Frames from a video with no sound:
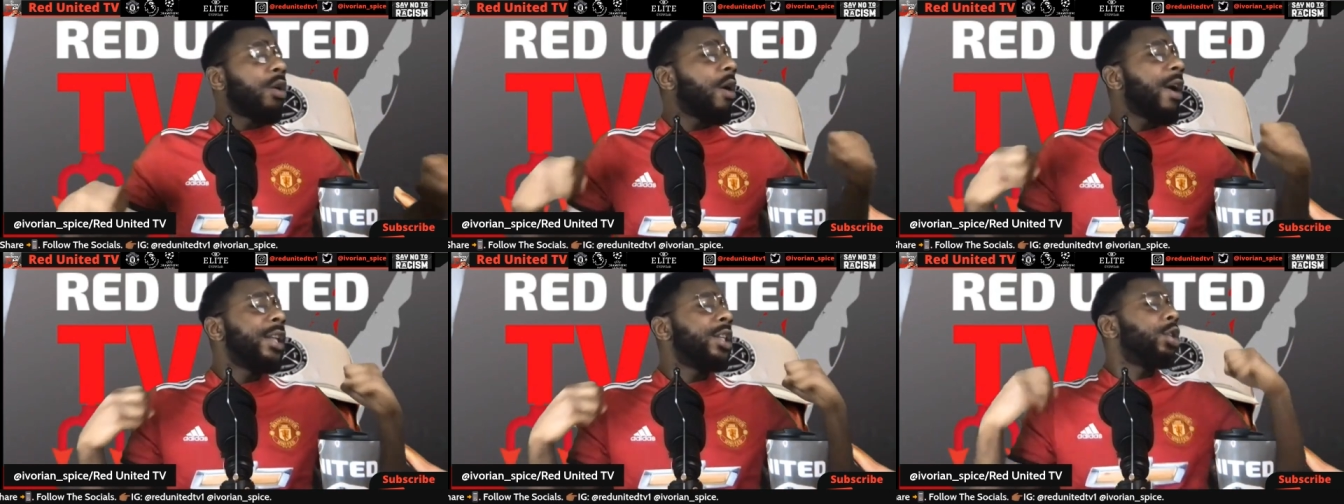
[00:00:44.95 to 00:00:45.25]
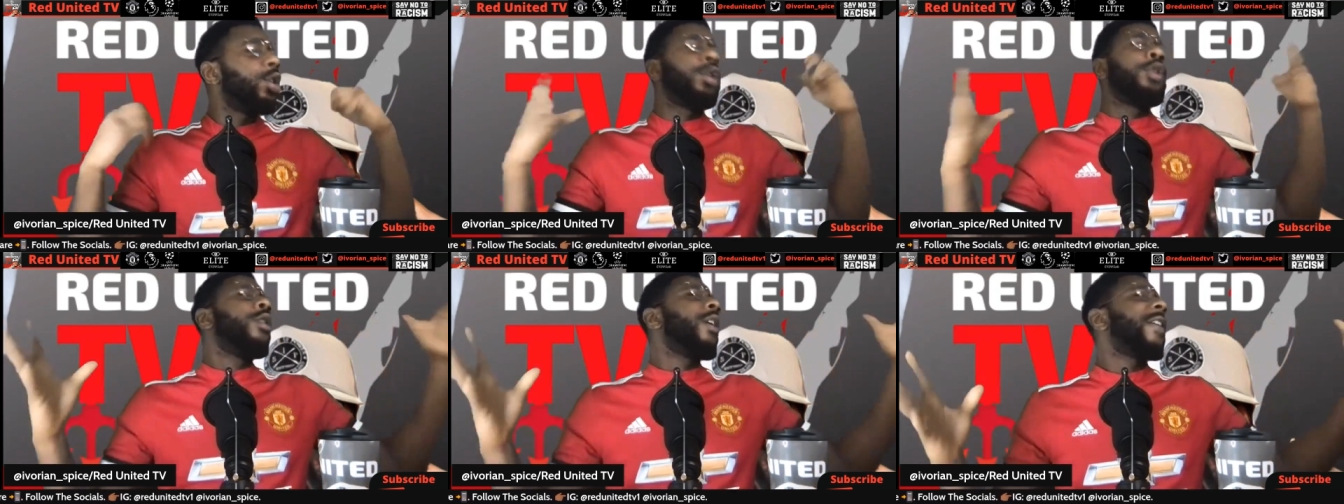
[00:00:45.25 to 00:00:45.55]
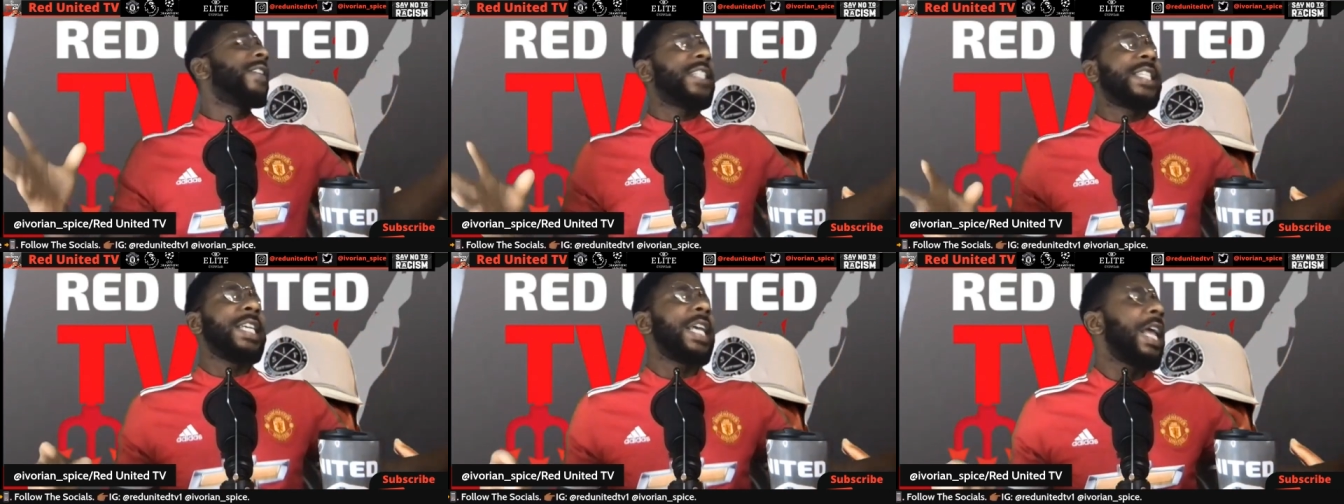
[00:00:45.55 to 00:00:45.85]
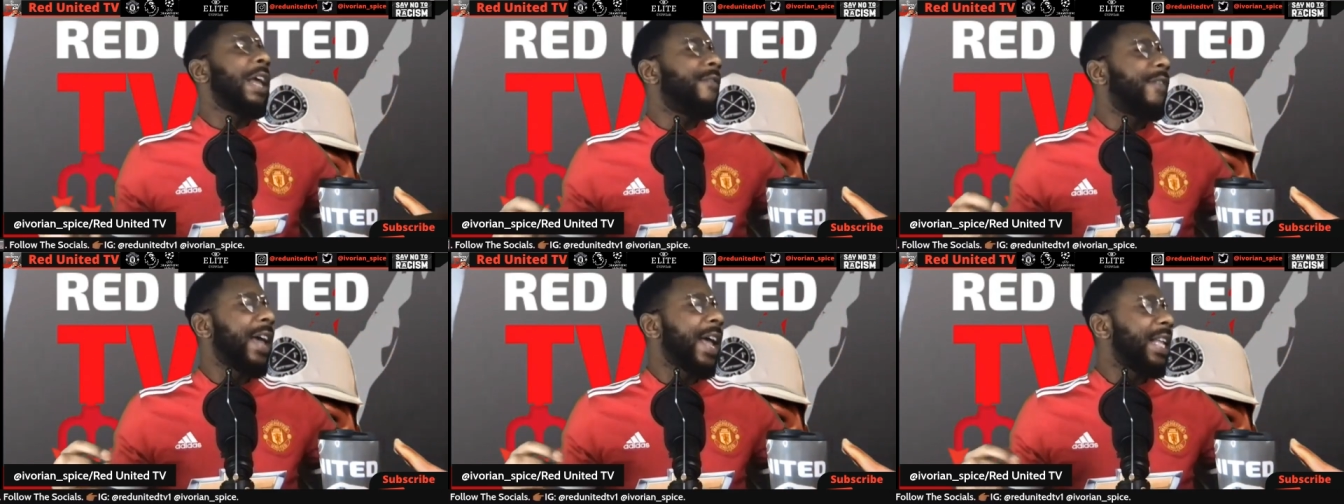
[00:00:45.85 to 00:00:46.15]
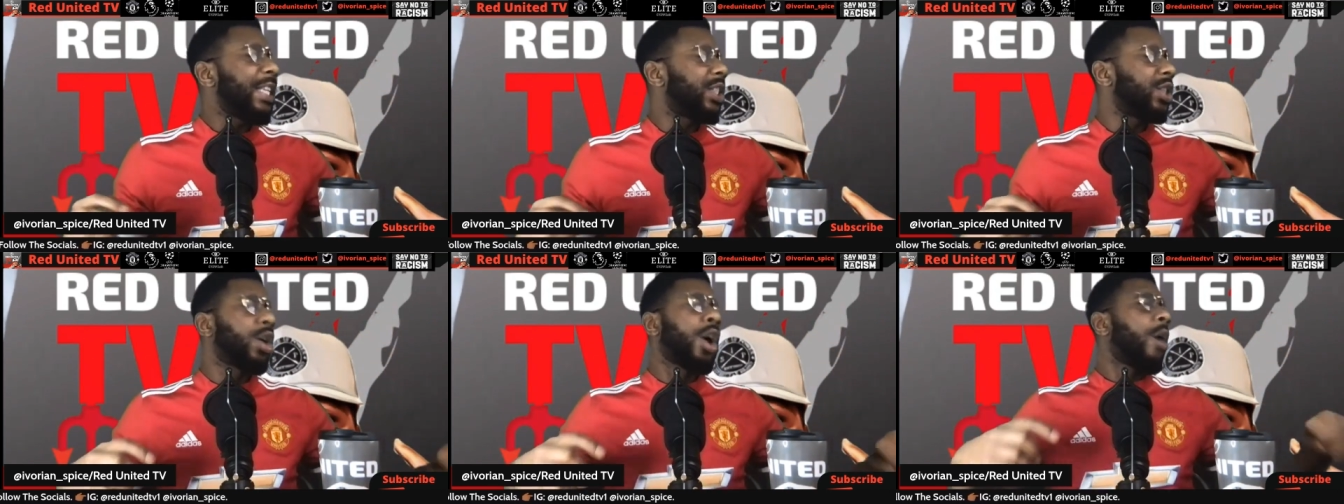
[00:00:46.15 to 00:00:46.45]
going to USC
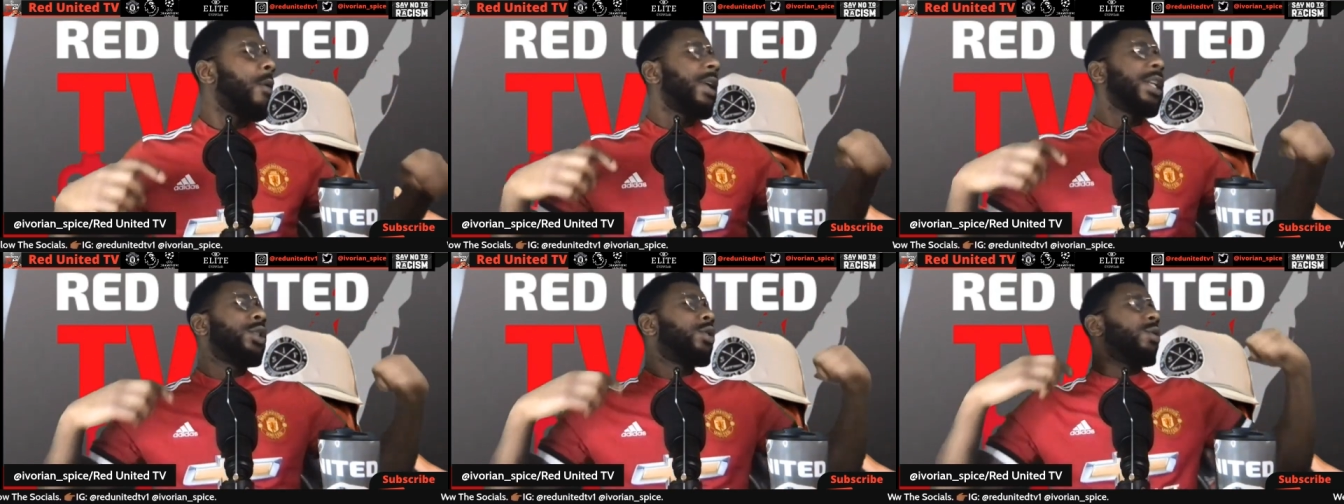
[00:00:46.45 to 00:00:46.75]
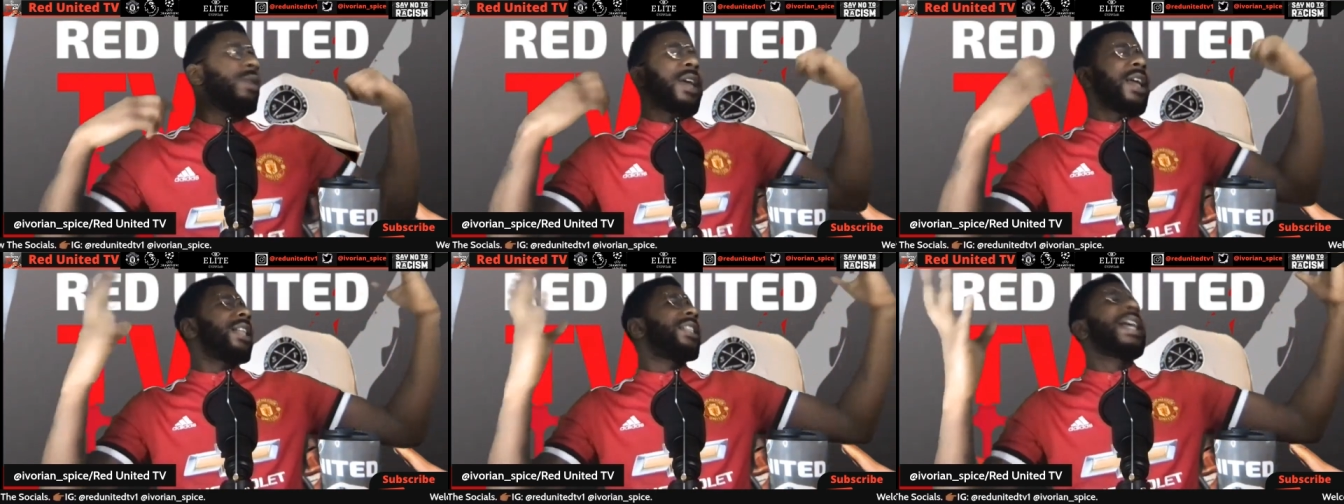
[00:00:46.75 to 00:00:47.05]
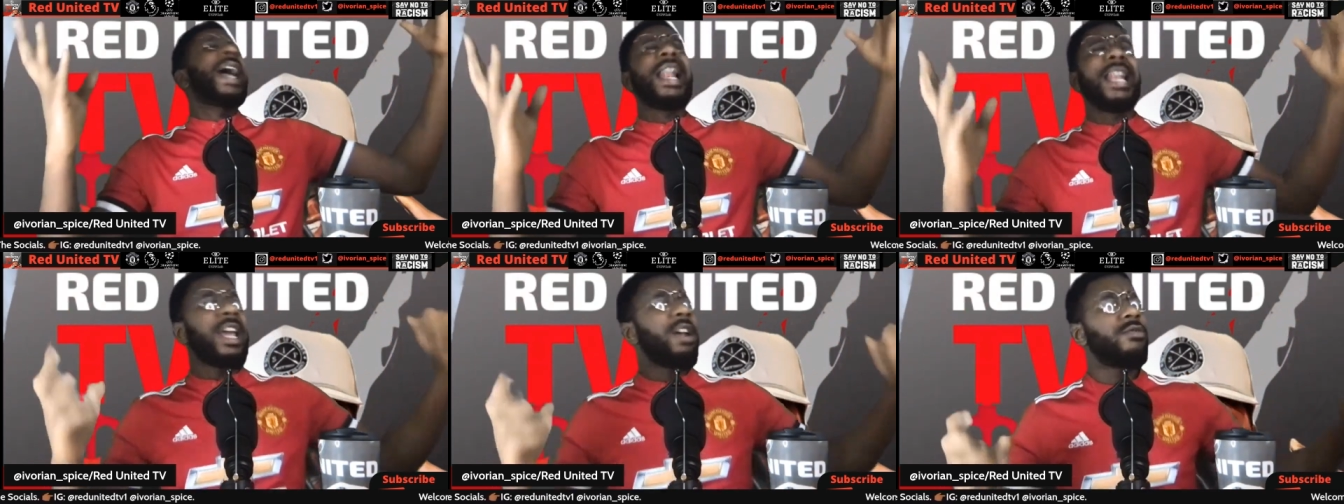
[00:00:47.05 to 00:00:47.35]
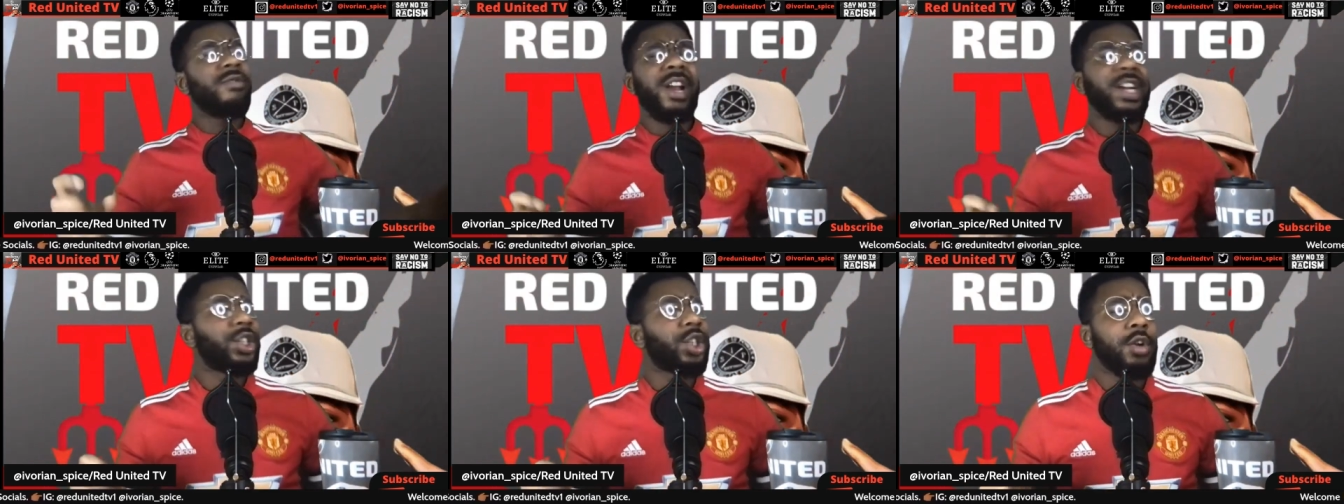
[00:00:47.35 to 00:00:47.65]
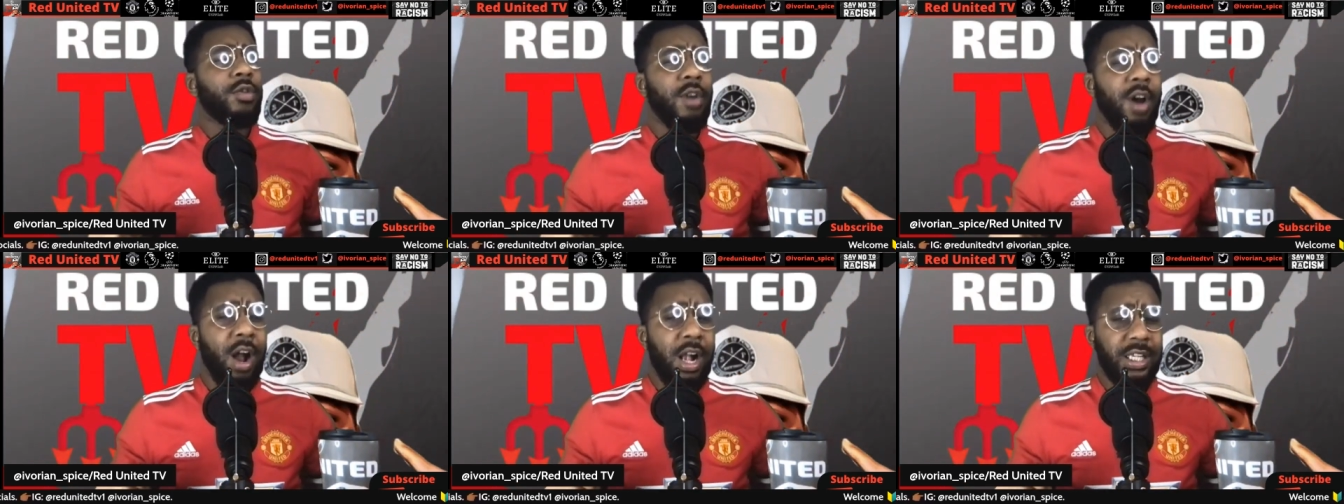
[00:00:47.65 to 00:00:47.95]
events, going to Italian
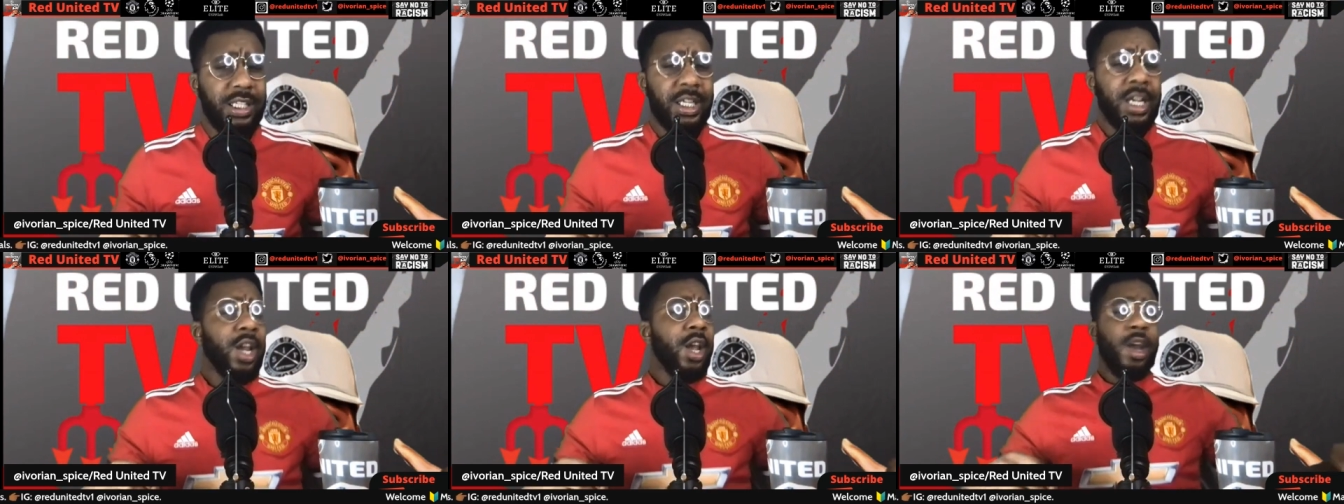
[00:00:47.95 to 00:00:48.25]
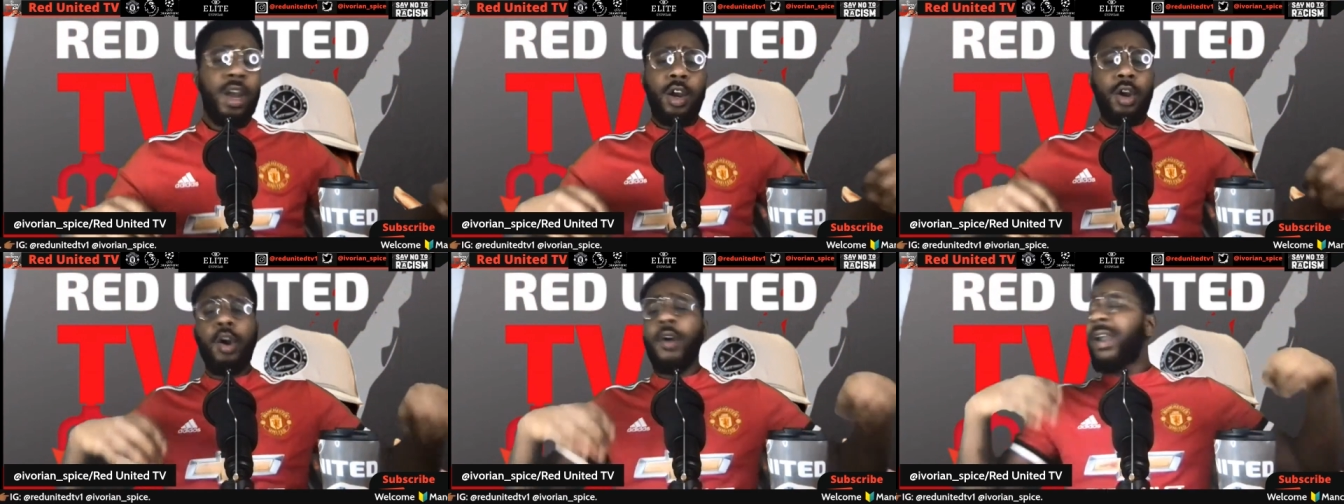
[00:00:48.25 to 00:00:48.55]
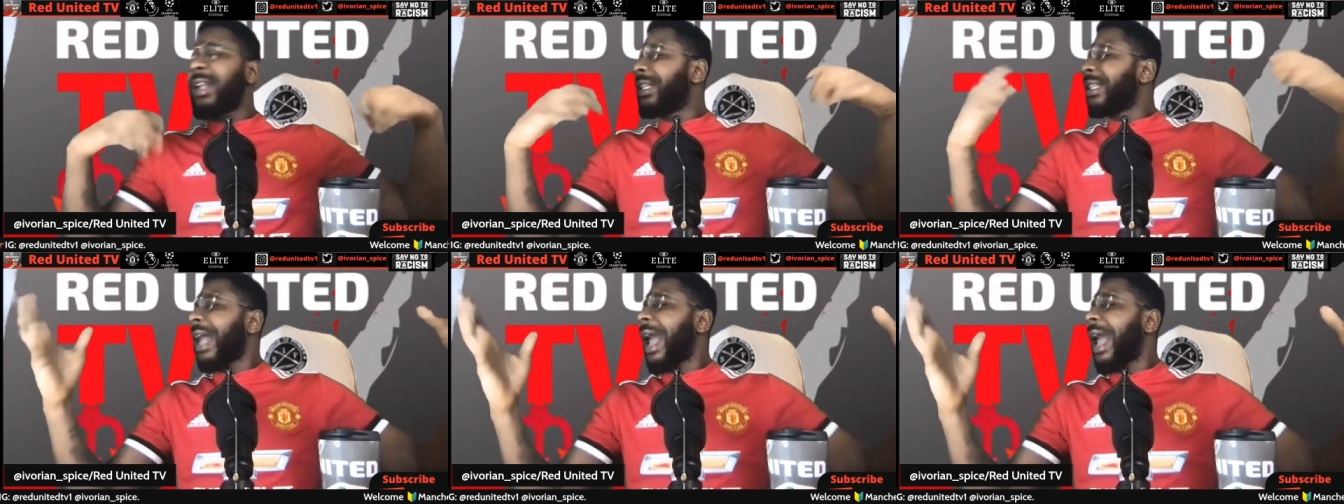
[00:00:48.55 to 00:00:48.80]
restaurants, going